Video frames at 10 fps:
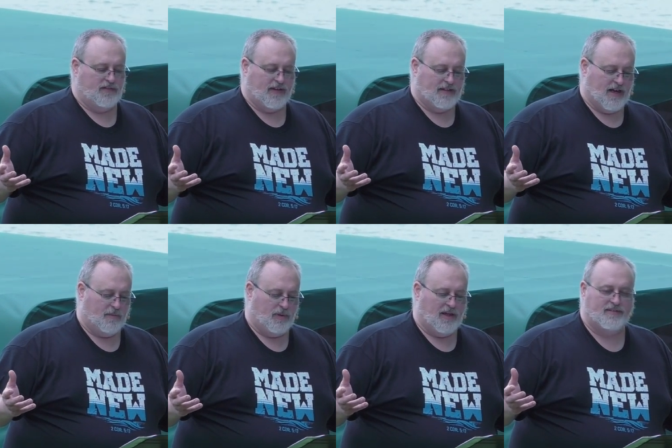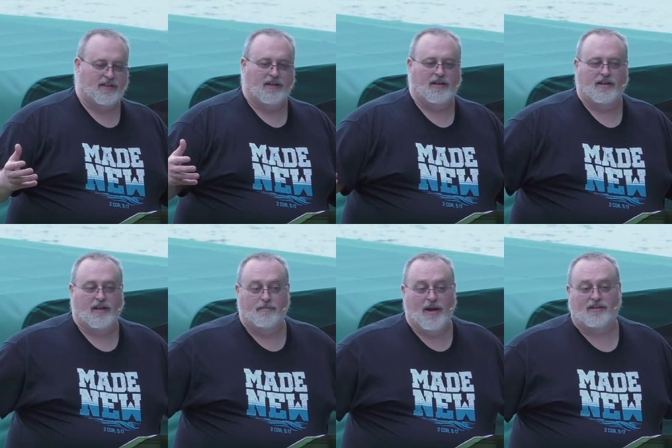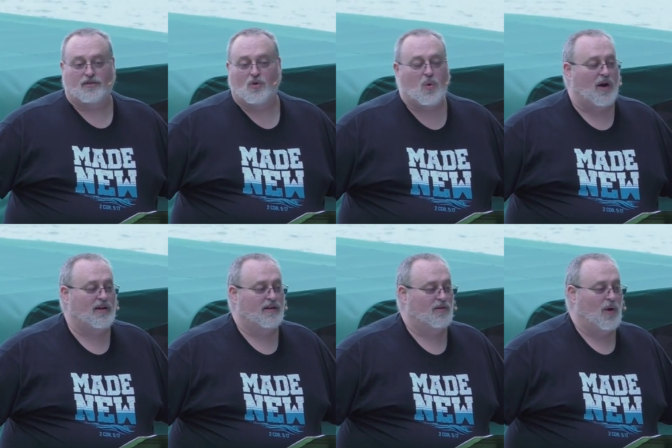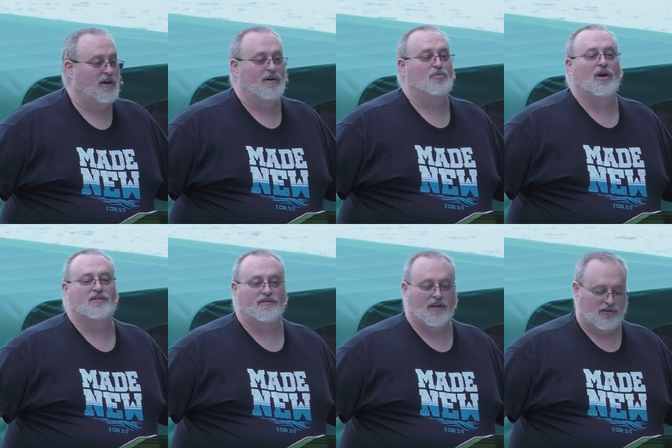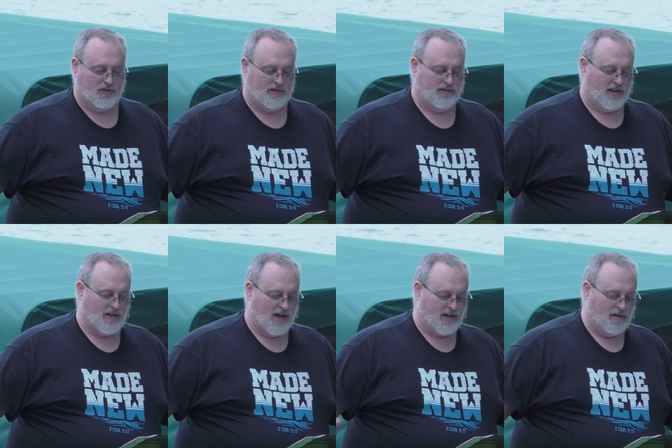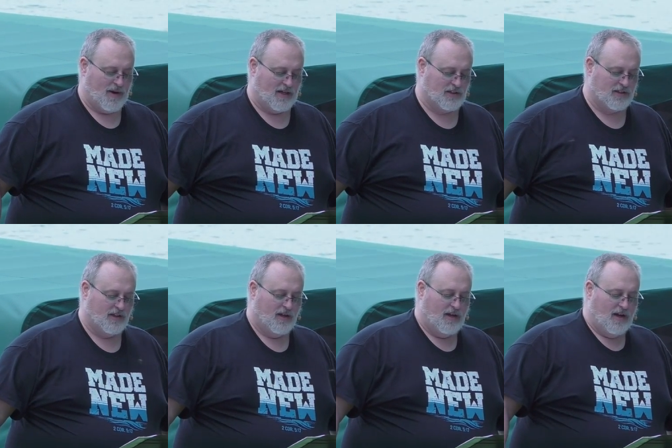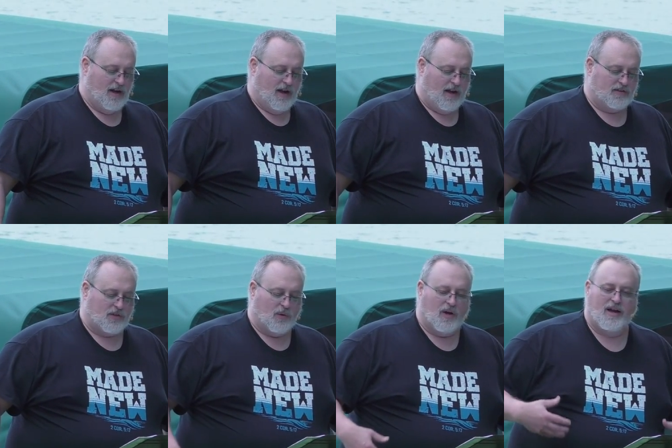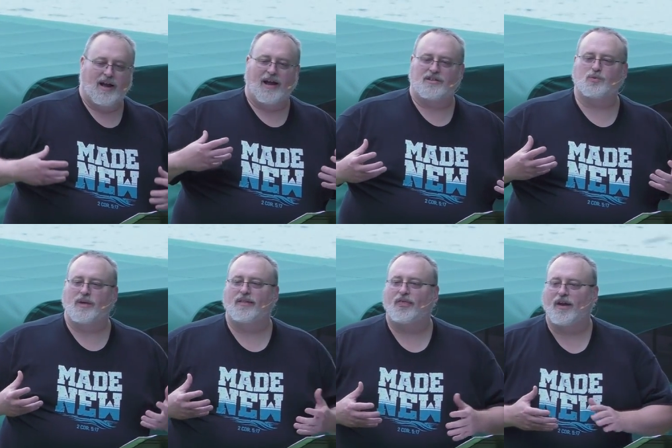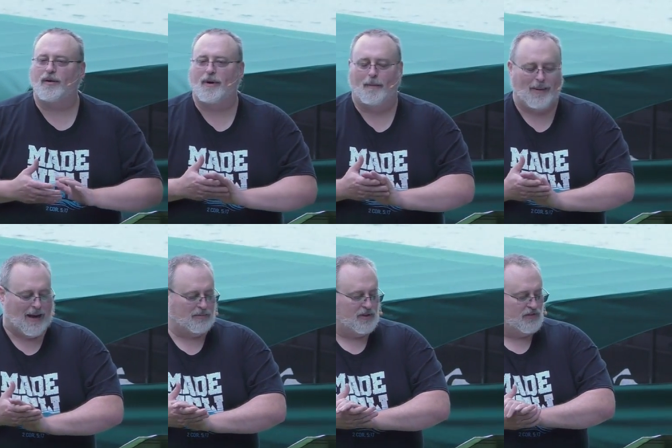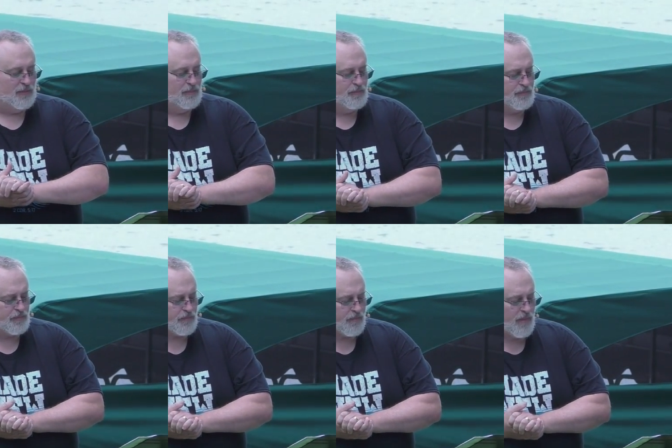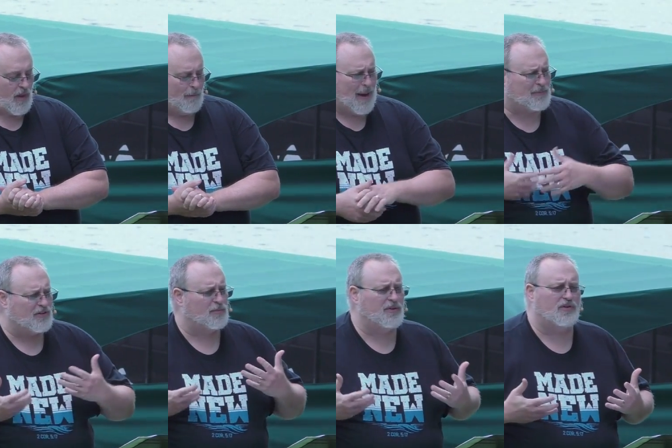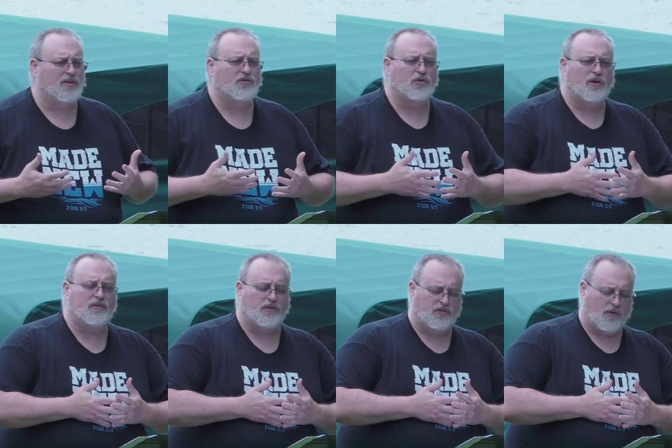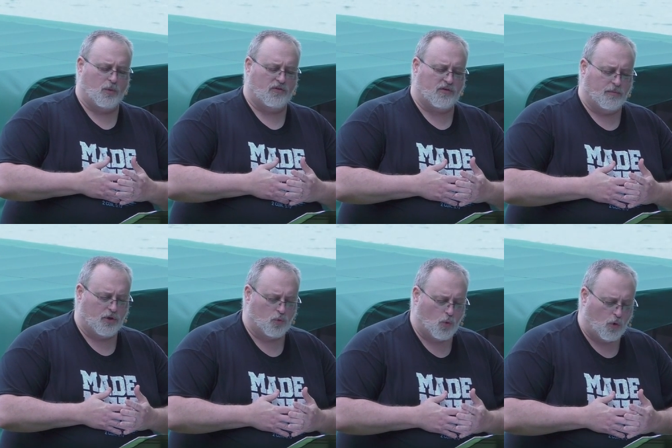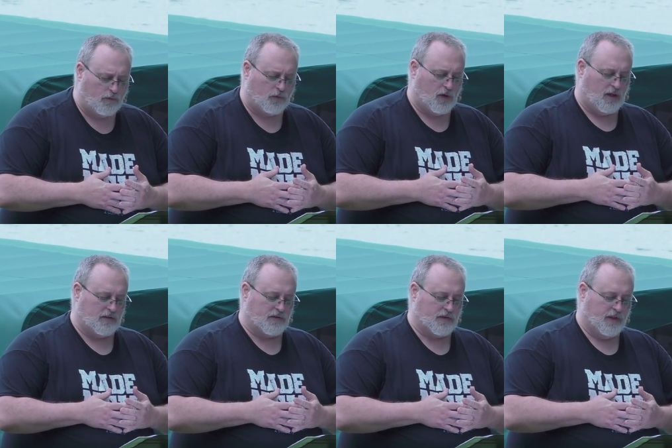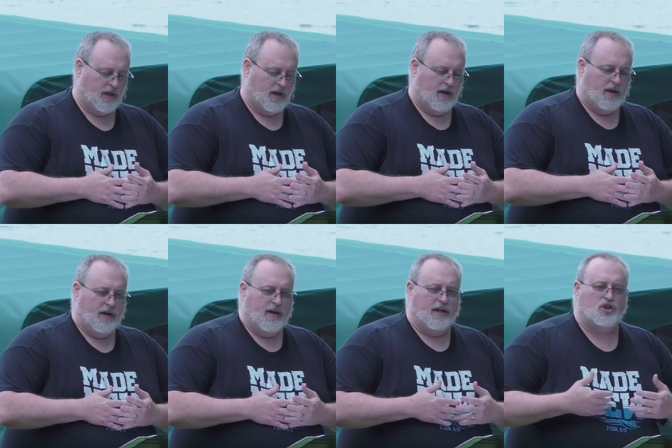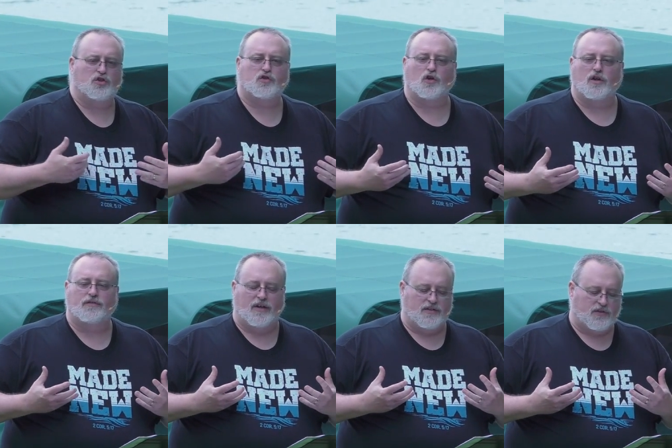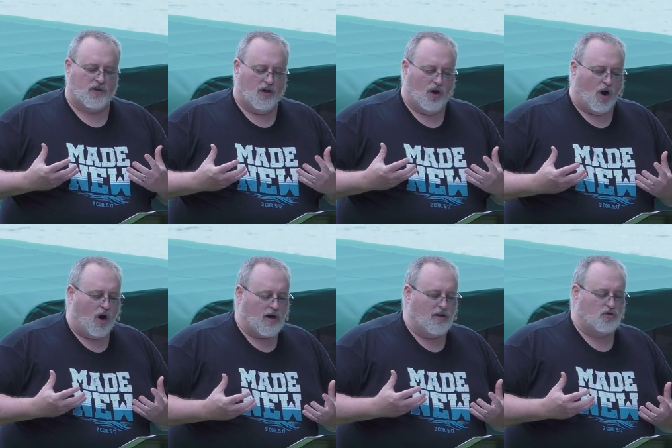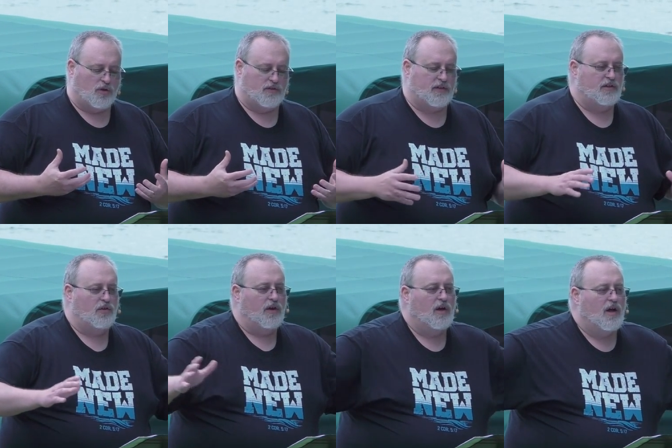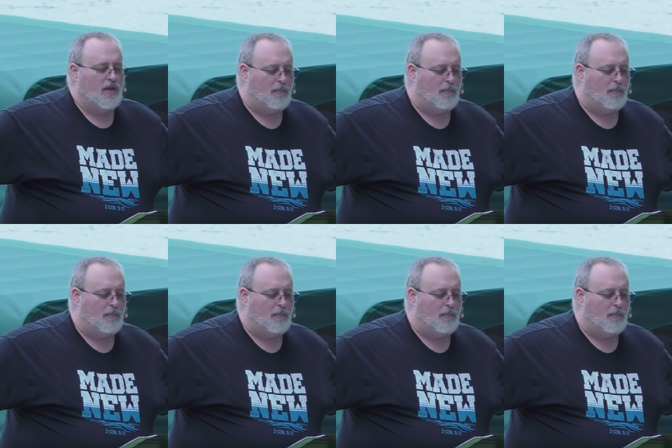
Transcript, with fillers: of exactly who he was. And there was no mistake from that point on who he was. This, this becomes his big entrance in, into the public stage, and with all the supernatural events that take place, it, he makes quite quite an impressive entrance, I, I can imagine.